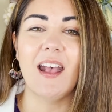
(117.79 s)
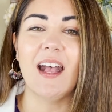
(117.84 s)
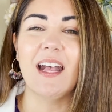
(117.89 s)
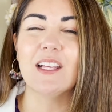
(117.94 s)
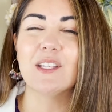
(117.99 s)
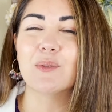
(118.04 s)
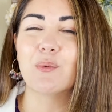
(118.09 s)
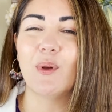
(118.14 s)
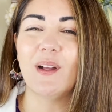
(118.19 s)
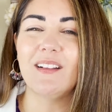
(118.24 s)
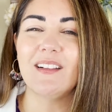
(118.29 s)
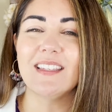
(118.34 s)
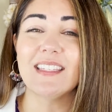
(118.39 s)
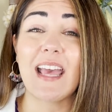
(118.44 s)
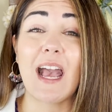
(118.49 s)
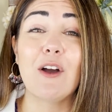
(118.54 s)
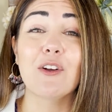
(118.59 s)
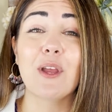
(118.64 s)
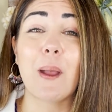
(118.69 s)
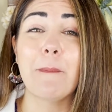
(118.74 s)
as well as
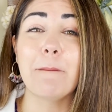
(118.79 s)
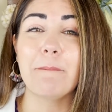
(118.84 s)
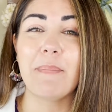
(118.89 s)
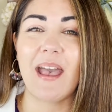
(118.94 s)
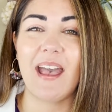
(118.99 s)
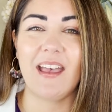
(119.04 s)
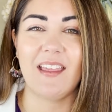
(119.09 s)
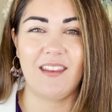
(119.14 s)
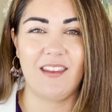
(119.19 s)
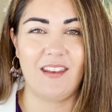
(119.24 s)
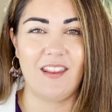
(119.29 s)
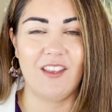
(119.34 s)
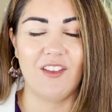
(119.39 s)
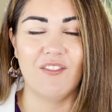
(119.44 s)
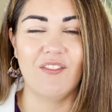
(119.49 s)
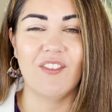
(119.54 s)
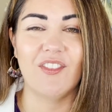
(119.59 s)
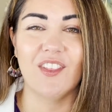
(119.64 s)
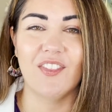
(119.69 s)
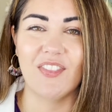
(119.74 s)
how
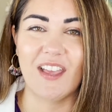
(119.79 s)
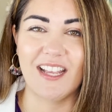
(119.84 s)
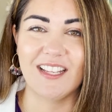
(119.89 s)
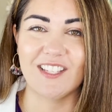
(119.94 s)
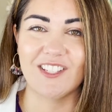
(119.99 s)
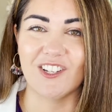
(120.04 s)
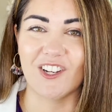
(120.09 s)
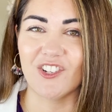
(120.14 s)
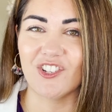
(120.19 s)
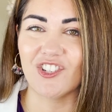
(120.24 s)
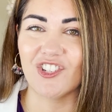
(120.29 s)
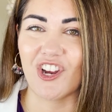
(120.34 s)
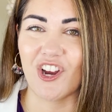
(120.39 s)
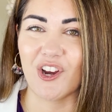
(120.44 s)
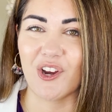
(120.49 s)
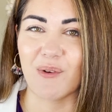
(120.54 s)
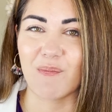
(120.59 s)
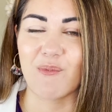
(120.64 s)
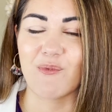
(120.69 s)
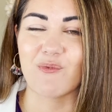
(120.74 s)
competitive that search
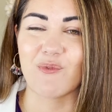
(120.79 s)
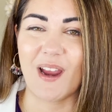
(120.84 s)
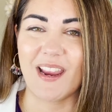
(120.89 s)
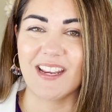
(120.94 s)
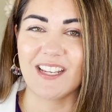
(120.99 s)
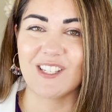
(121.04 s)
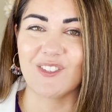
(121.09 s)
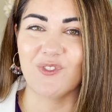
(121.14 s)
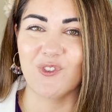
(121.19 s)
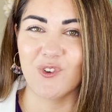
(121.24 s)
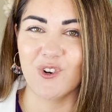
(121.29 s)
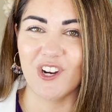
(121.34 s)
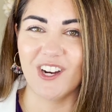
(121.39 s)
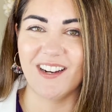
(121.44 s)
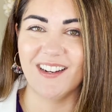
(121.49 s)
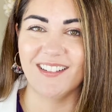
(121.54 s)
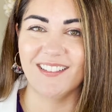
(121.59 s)
term ranks for.